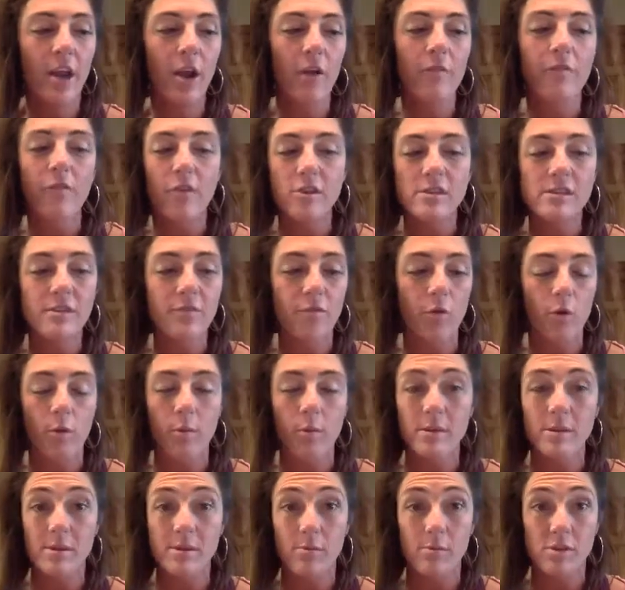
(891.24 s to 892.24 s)
first and
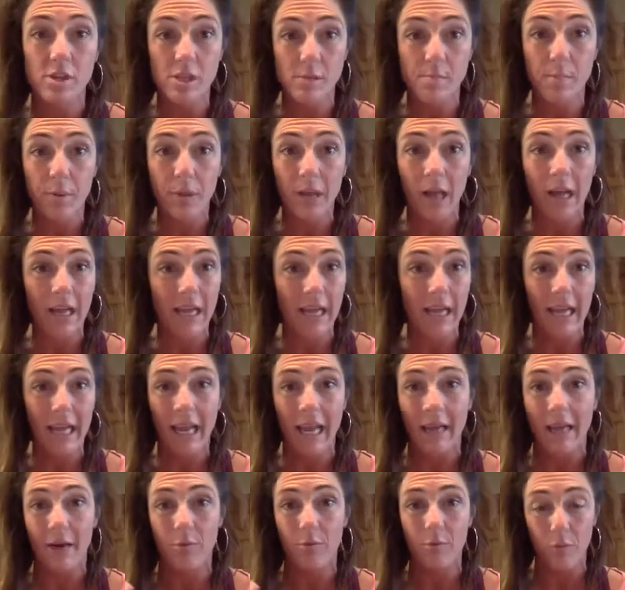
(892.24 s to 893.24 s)
foremost, it was just plugging
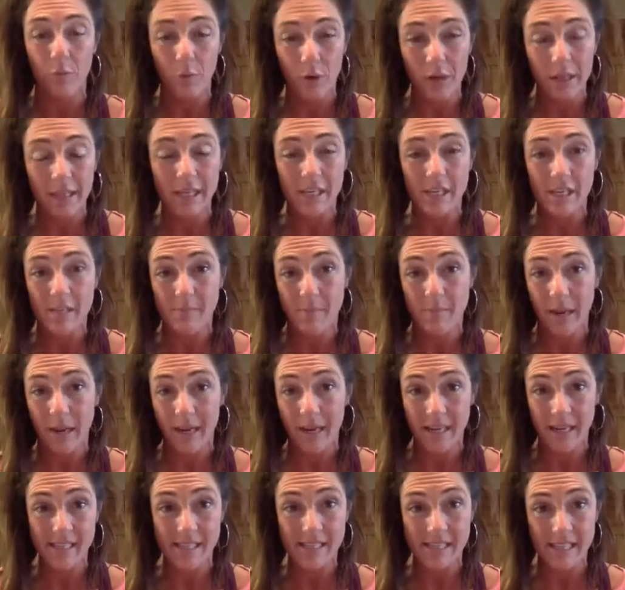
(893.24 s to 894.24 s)
in and really just being
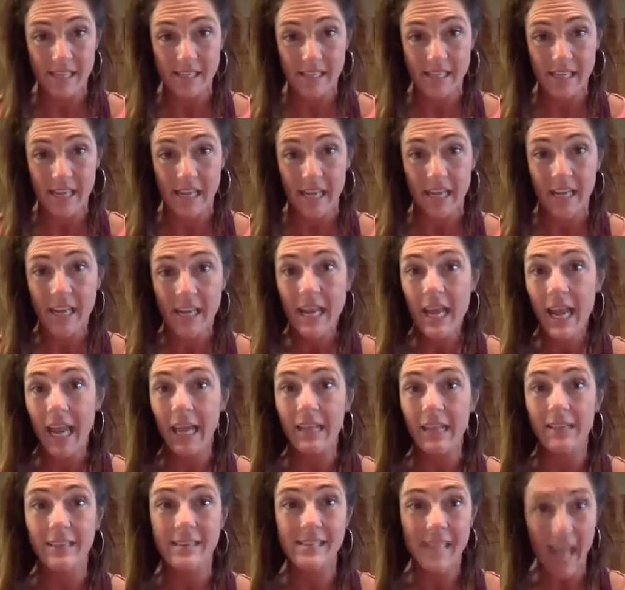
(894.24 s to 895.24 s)
consistent
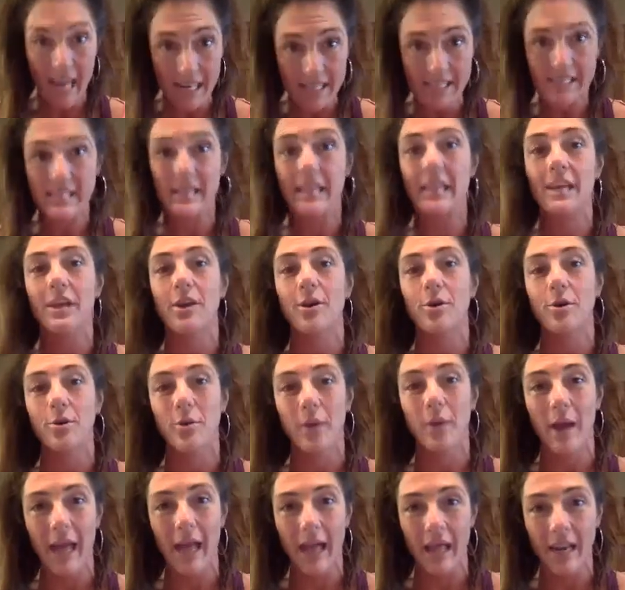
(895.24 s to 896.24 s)
in texting you
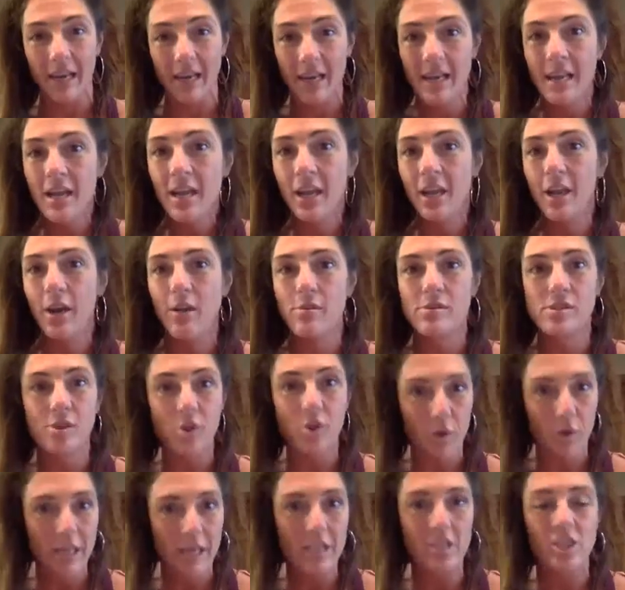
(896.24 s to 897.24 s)
and
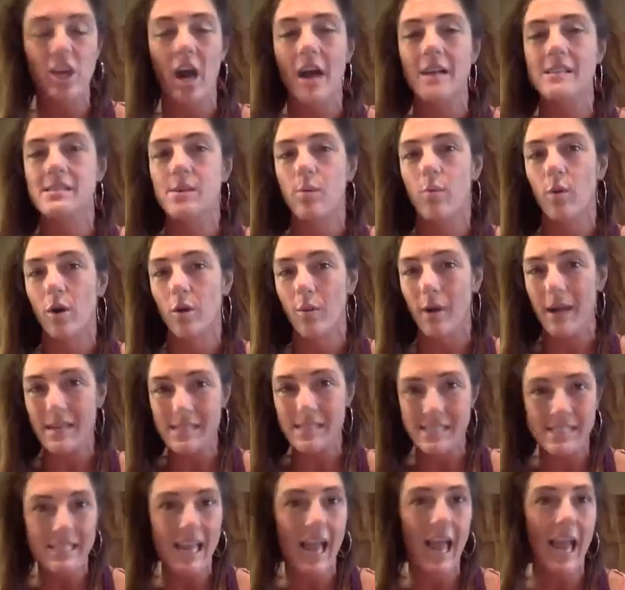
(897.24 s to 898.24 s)
screenshots and what do I
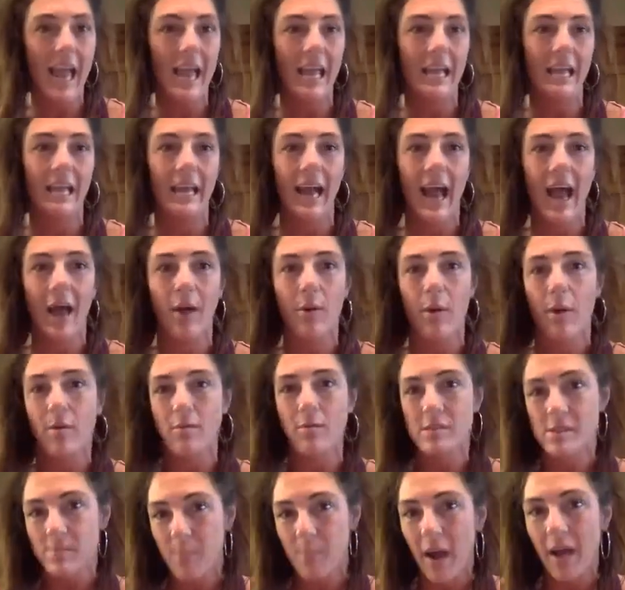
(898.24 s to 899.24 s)
say and how do I
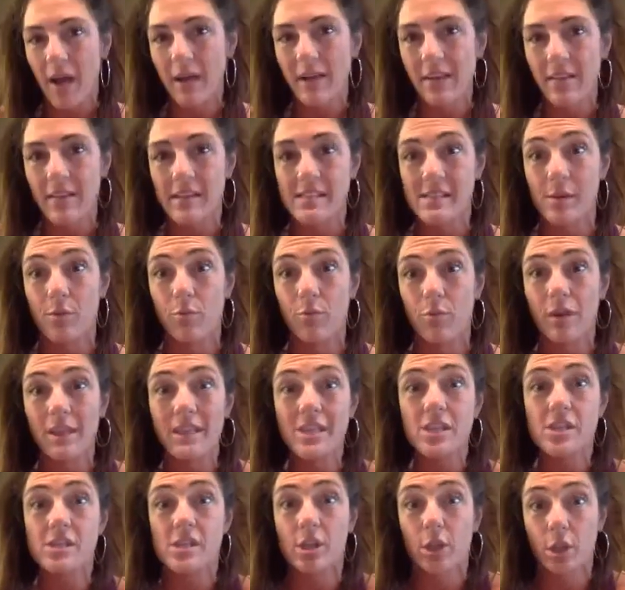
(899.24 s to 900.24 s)
respond to this and really
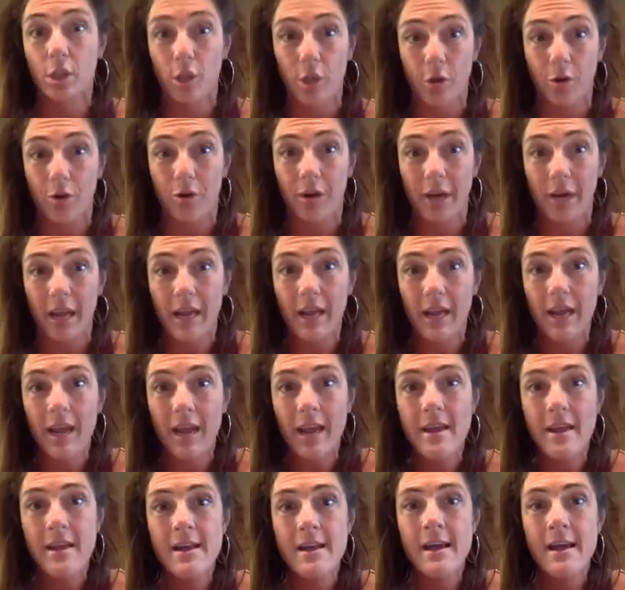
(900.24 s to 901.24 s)
just learning.
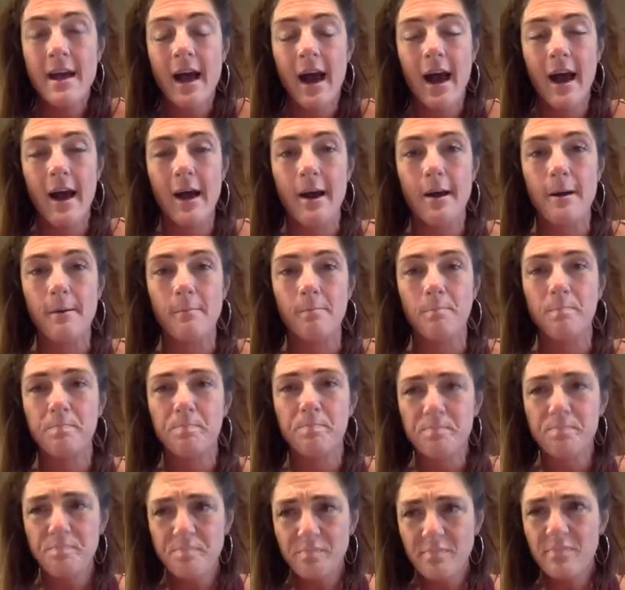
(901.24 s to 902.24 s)
Um,
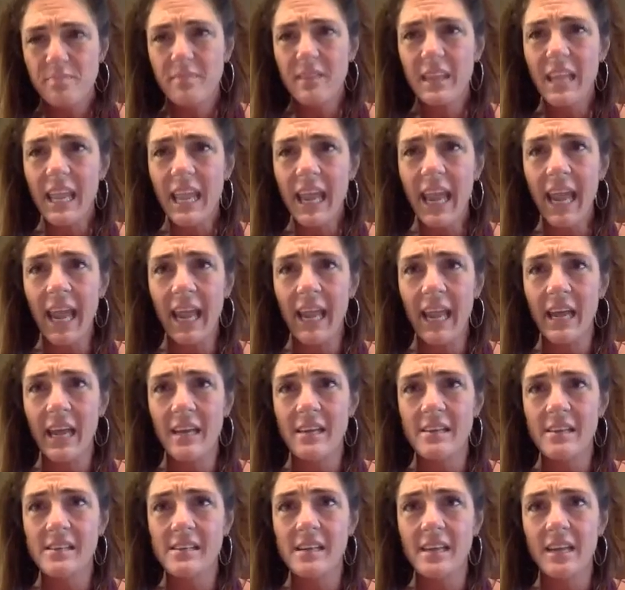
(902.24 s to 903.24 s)

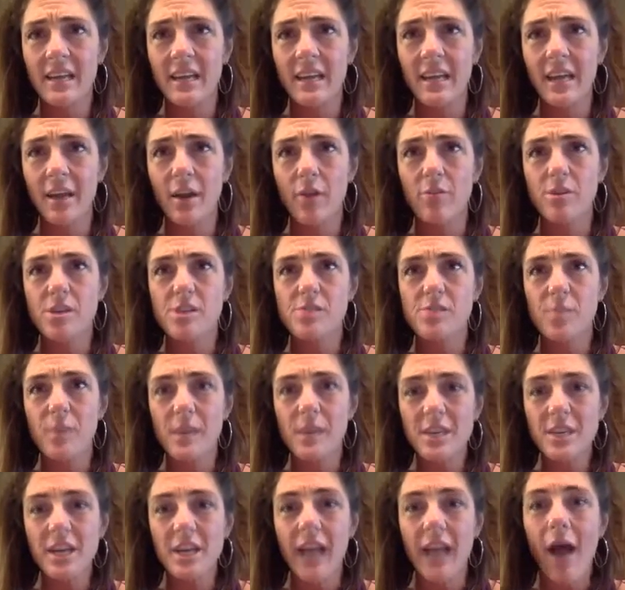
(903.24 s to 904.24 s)
and just
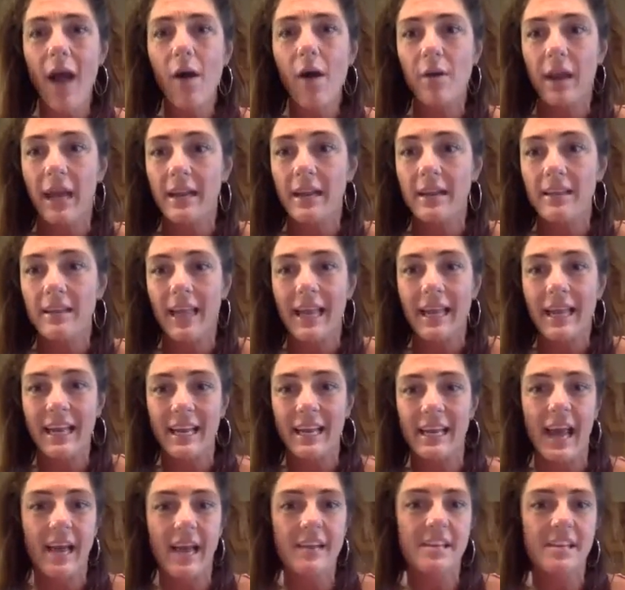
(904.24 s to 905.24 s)
reaching out and like
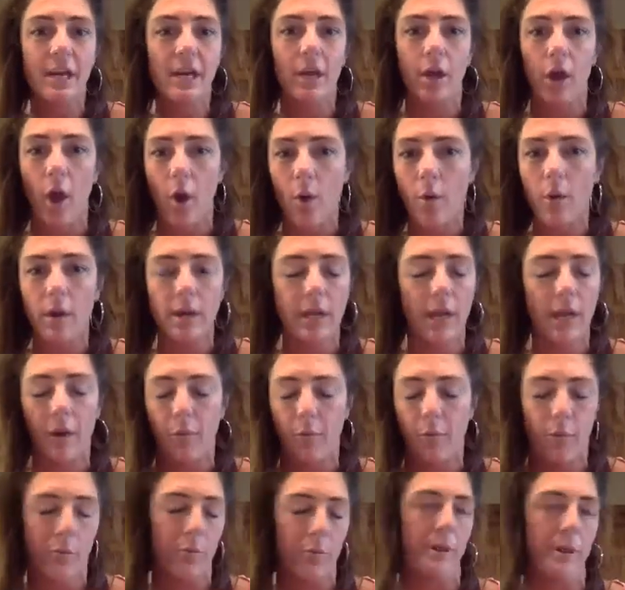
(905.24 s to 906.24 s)
connecting well,
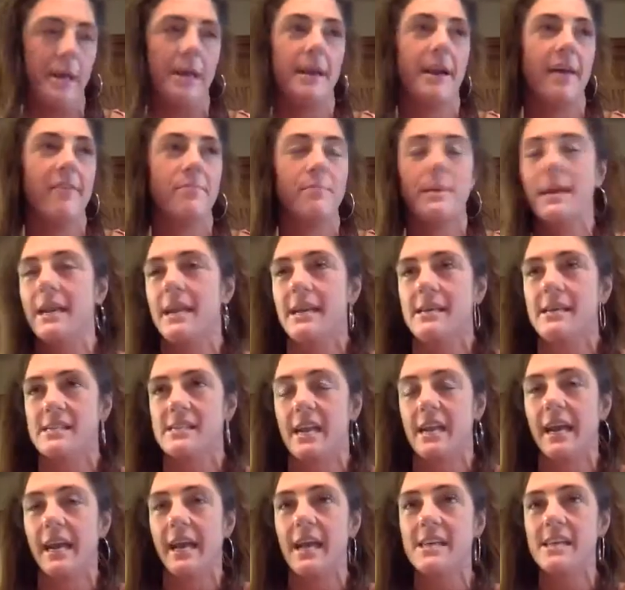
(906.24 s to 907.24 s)
we didn't have meetings then,
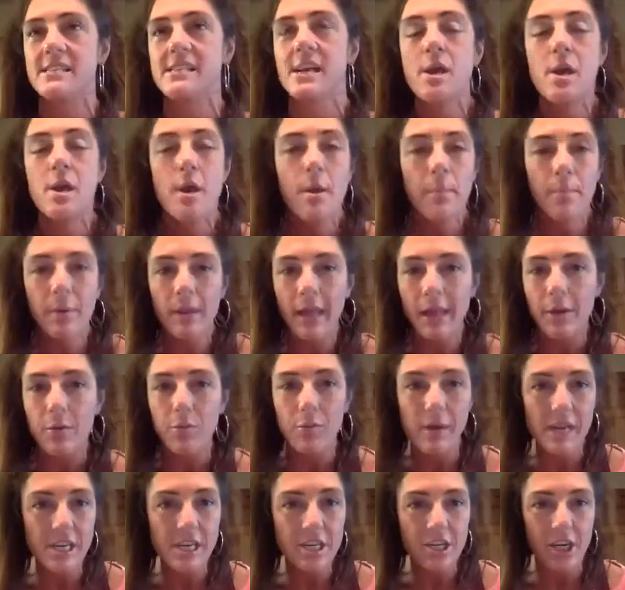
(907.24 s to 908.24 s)
I guess, but like
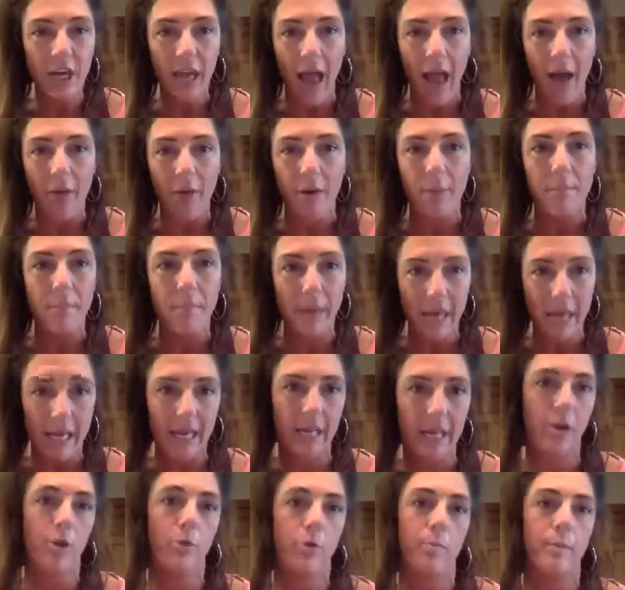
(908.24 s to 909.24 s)
reaching out and
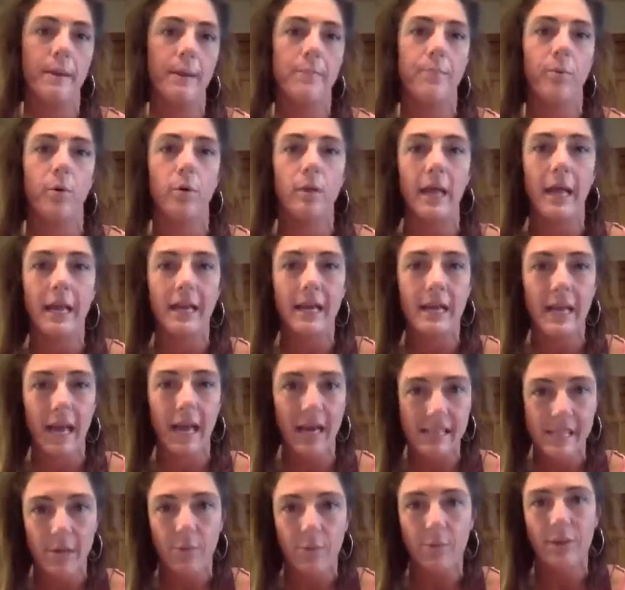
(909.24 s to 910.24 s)
meeting new people, like
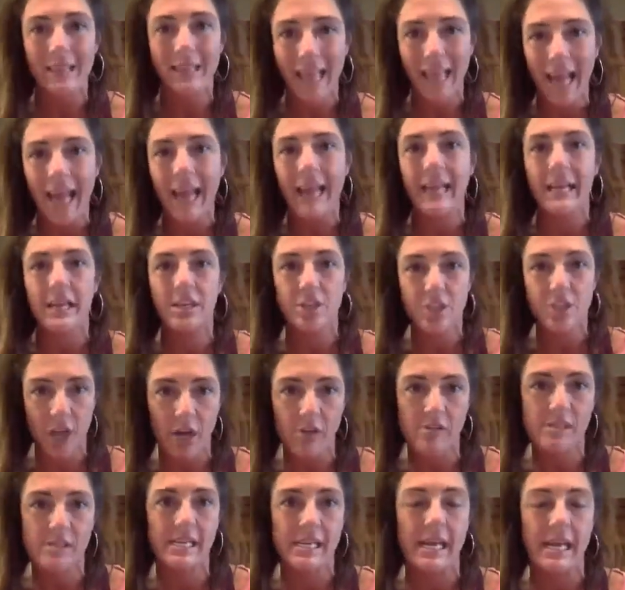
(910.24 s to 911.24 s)
connecting with Lane and
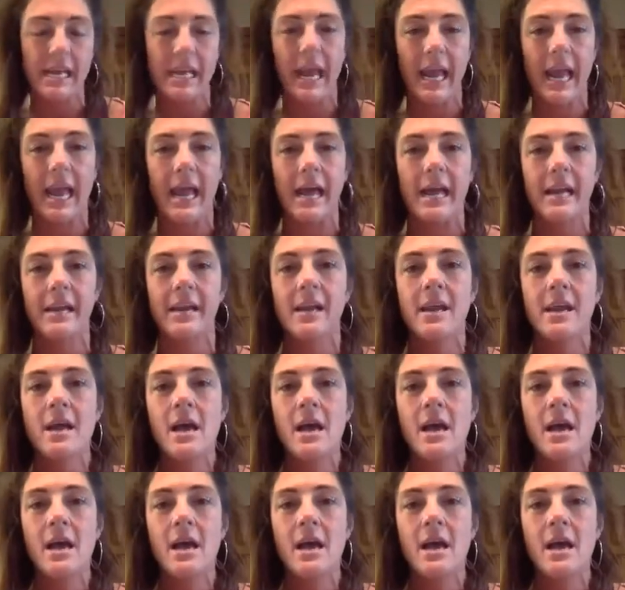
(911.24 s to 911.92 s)
Chelsea and